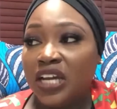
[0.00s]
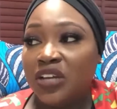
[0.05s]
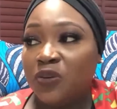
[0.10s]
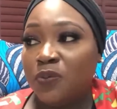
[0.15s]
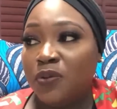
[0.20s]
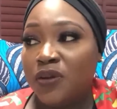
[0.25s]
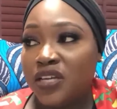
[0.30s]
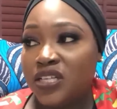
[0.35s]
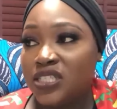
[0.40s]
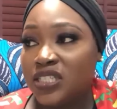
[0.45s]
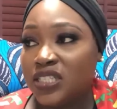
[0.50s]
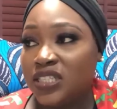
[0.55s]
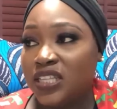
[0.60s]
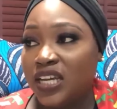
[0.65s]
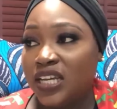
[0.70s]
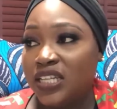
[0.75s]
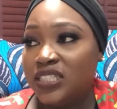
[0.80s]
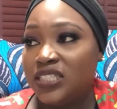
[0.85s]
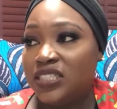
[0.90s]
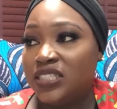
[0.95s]
the kind of
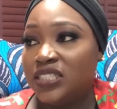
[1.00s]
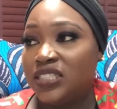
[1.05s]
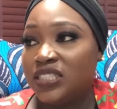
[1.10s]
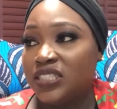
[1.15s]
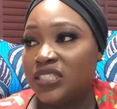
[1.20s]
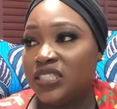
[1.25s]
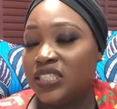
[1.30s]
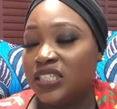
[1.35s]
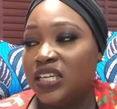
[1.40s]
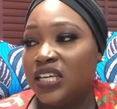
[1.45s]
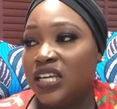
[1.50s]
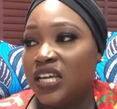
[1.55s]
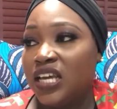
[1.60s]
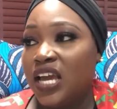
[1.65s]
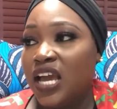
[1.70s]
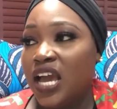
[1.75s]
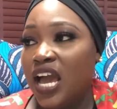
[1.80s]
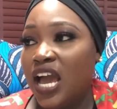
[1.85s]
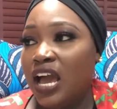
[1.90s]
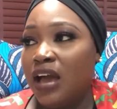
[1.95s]
person that
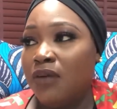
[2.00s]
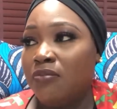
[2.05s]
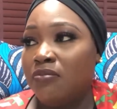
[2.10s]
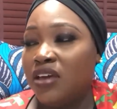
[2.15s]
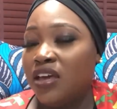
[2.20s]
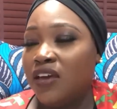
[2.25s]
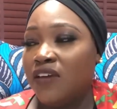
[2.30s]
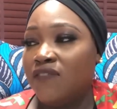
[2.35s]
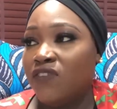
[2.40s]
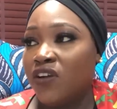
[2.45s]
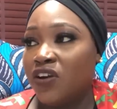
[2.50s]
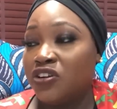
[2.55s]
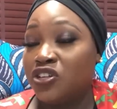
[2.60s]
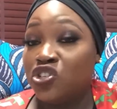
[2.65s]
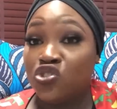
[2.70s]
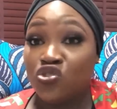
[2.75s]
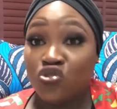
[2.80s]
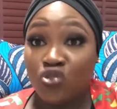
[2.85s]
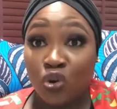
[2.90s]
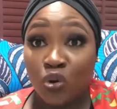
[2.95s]
I'm a
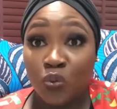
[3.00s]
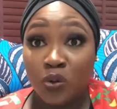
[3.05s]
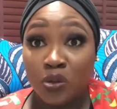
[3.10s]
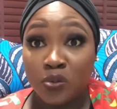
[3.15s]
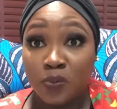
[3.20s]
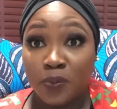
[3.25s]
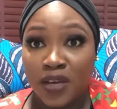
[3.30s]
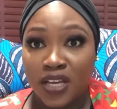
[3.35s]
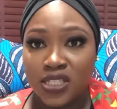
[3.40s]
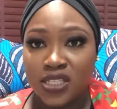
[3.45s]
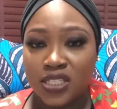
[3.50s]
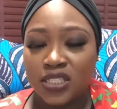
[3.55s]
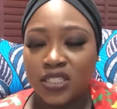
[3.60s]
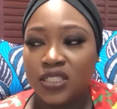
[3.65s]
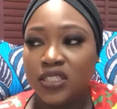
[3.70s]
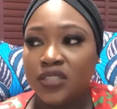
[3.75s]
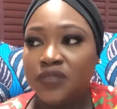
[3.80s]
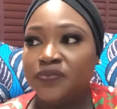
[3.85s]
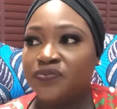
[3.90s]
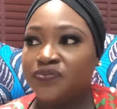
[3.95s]
very strong-willed
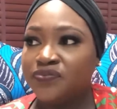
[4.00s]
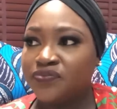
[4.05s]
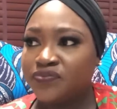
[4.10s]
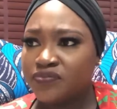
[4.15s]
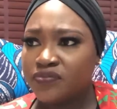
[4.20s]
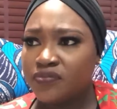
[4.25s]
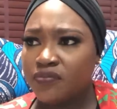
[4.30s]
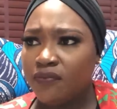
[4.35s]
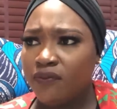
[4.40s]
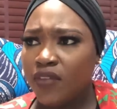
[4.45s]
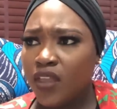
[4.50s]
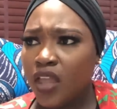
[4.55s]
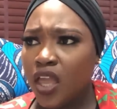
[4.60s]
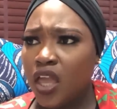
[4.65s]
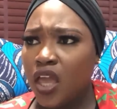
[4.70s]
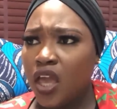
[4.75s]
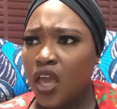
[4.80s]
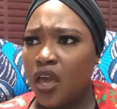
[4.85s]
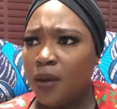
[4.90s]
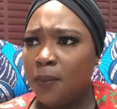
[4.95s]
person,
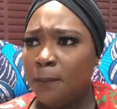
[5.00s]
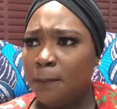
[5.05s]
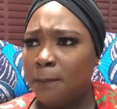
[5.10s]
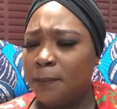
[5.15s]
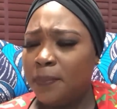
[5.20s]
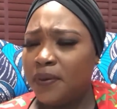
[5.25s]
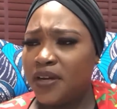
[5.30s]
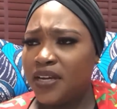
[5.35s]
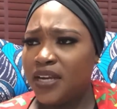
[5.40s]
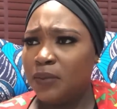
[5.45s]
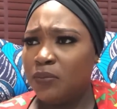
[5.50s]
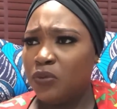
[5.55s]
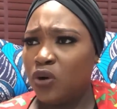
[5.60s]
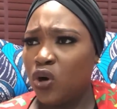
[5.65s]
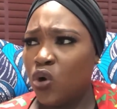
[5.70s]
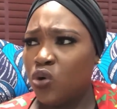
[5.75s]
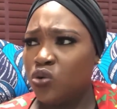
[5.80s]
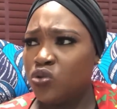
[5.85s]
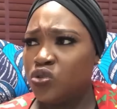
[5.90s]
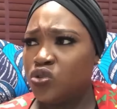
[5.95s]
but
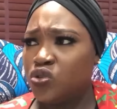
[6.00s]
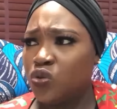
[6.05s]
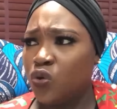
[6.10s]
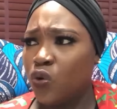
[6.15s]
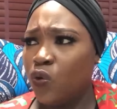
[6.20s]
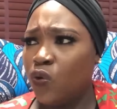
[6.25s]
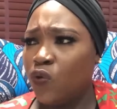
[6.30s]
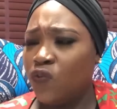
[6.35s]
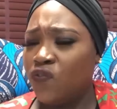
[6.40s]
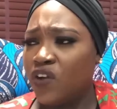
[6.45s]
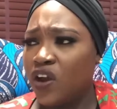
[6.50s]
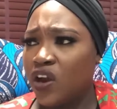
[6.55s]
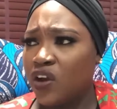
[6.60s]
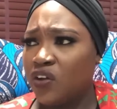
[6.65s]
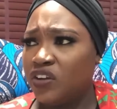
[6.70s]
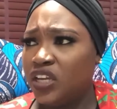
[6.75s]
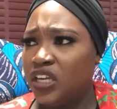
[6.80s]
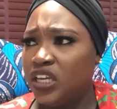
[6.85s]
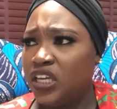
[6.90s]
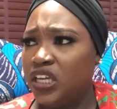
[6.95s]
I'm also
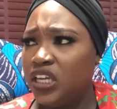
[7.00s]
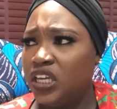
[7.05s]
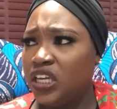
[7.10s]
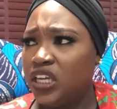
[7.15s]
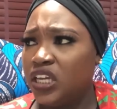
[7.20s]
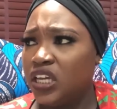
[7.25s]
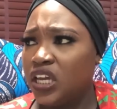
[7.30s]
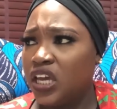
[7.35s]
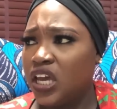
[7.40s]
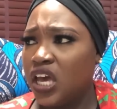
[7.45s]
very